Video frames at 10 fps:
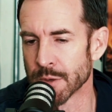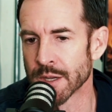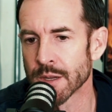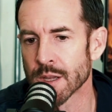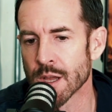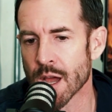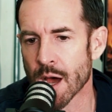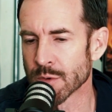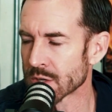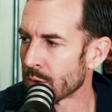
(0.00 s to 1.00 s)
But
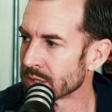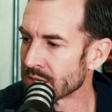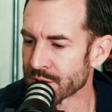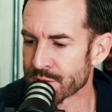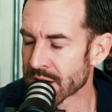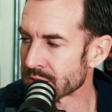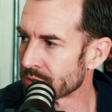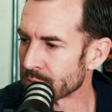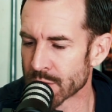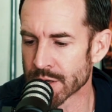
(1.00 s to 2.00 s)
I was always an
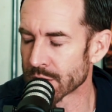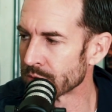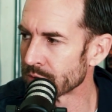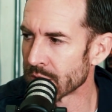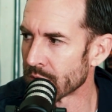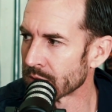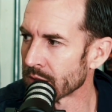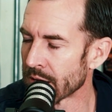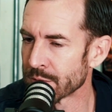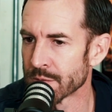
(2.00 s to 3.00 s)
investor real early on in
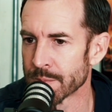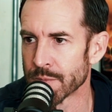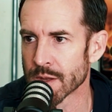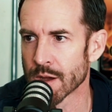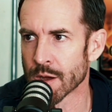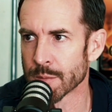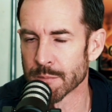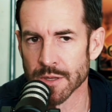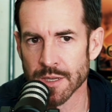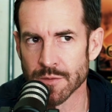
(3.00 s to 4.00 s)
life,
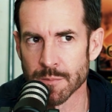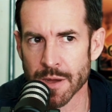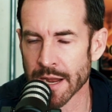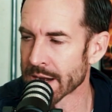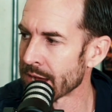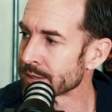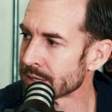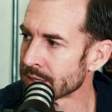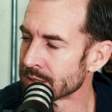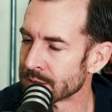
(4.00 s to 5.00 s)
and believed in buying
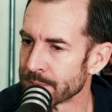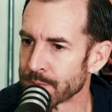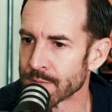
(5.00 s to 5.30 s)
assets.